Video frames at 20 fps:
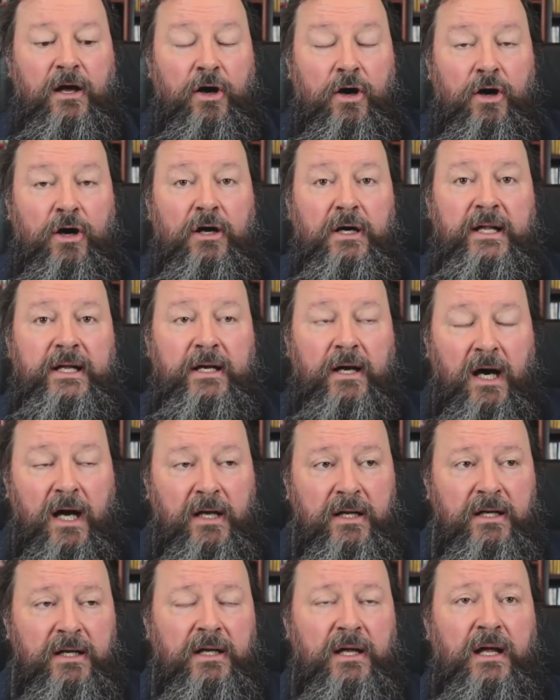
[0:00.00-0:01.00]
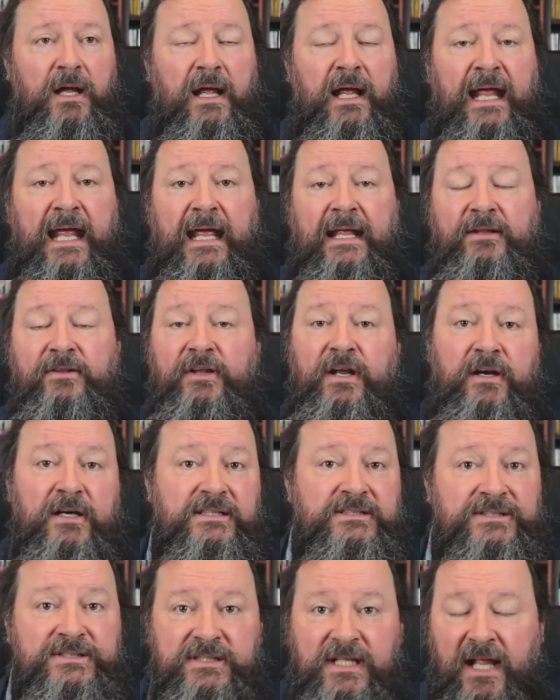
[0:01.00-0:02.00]
early on, and there
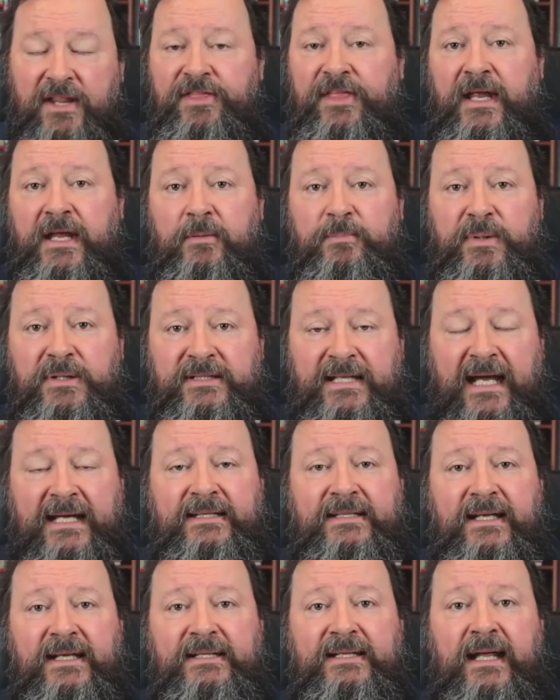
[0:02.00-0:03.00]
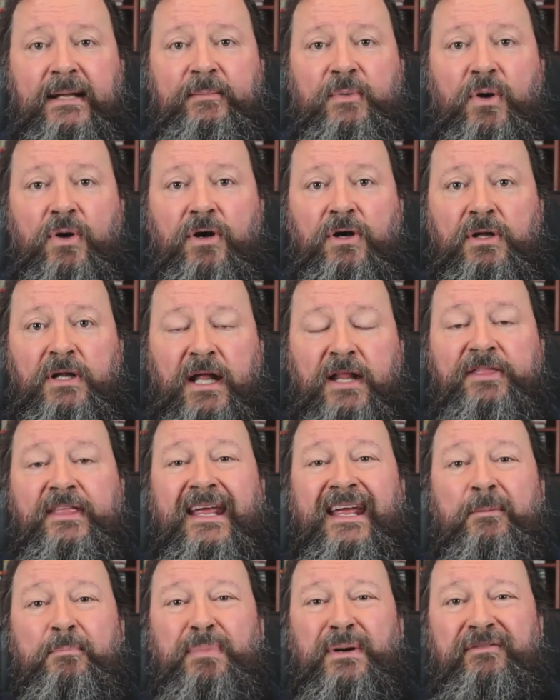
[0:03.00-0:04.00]
is nothing protecting them or
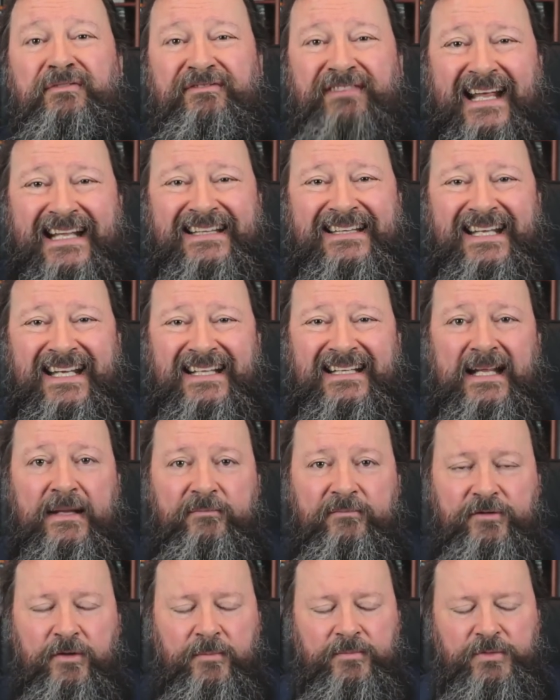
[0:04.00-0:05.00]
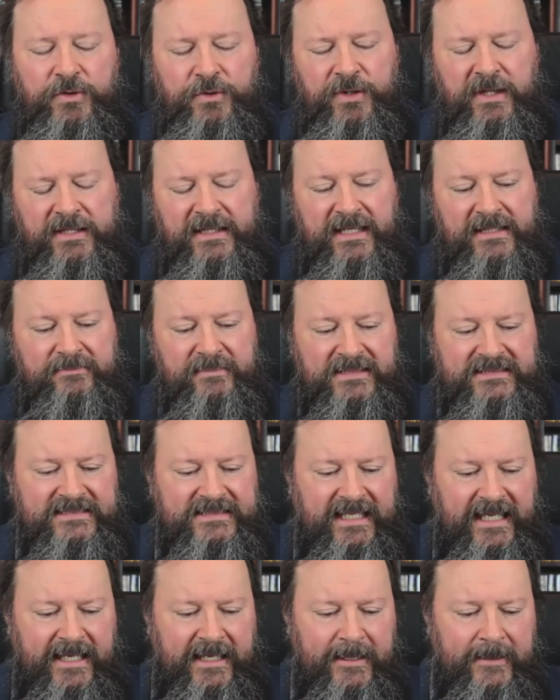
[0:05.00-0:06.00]
nothing preventing them from doing that
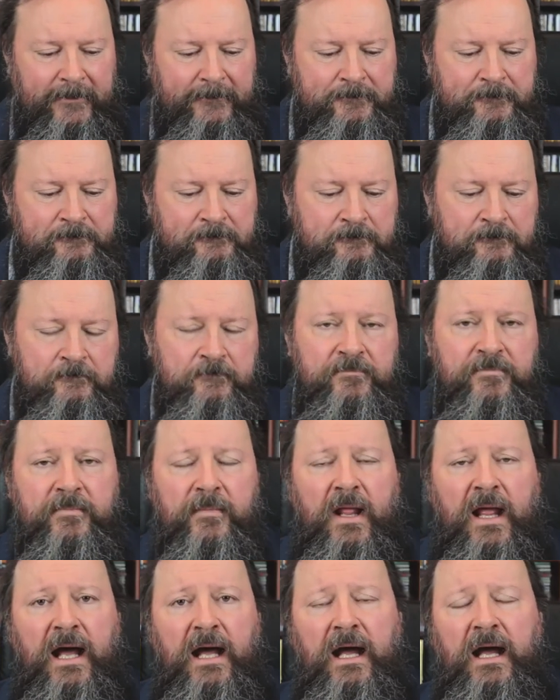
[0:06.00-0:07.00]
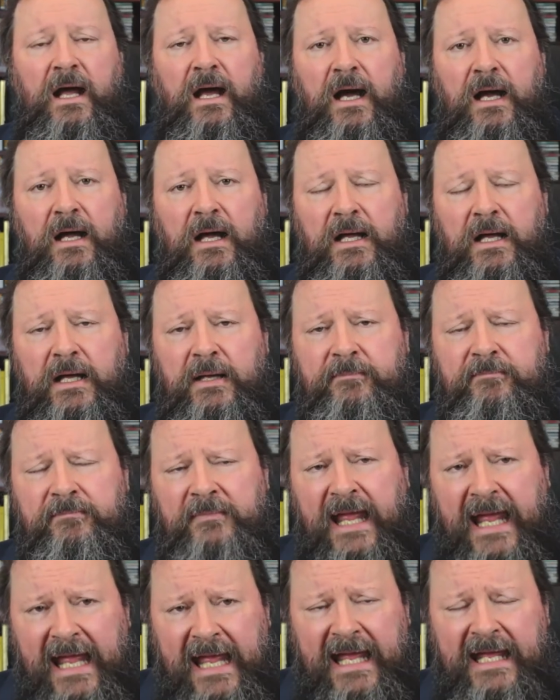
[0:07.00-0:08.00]
mistake.
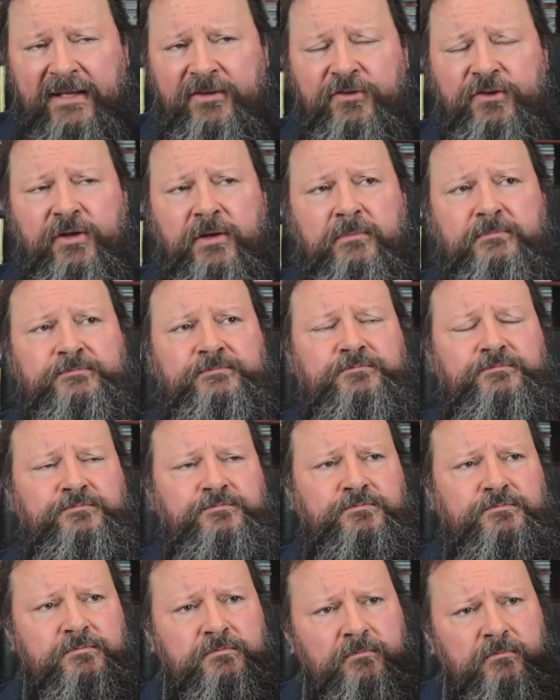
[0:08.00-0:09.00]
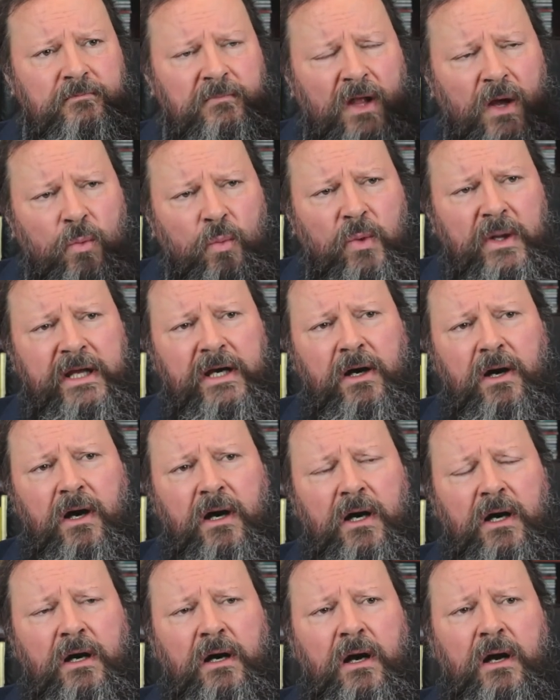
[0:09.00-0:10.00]
And we
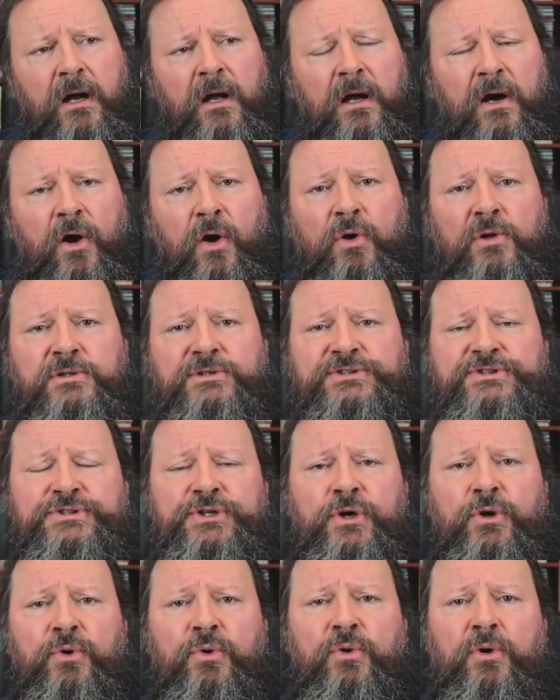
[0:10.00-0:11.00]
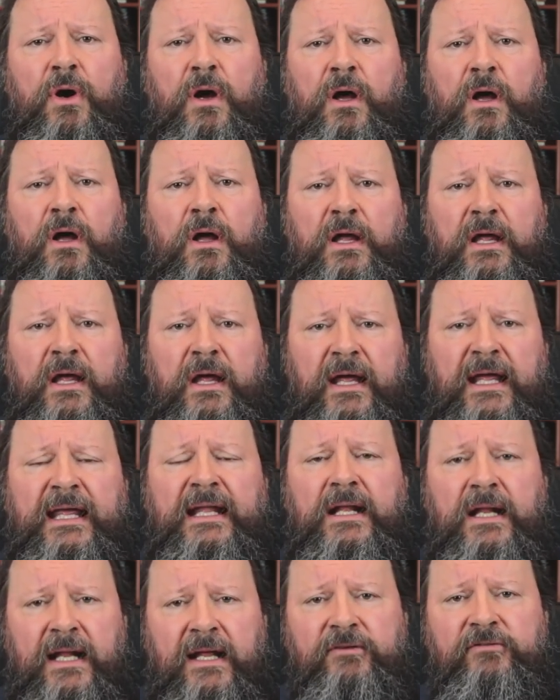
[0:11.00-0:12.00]
are also
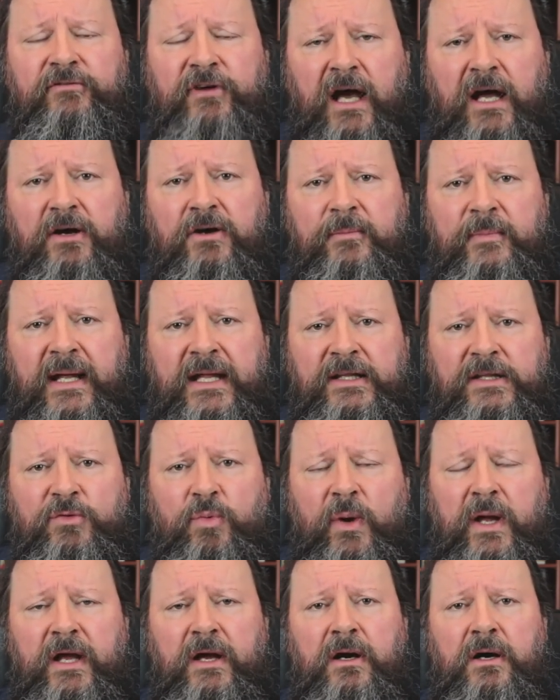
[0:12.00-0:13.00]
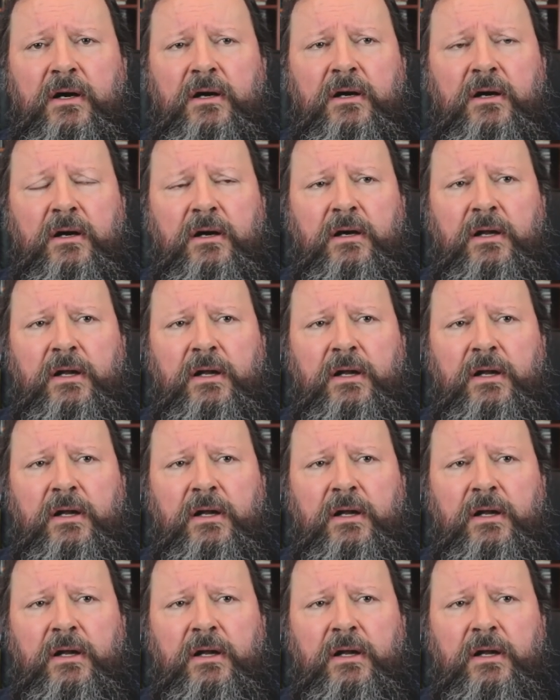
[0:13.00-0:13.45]
in an environment where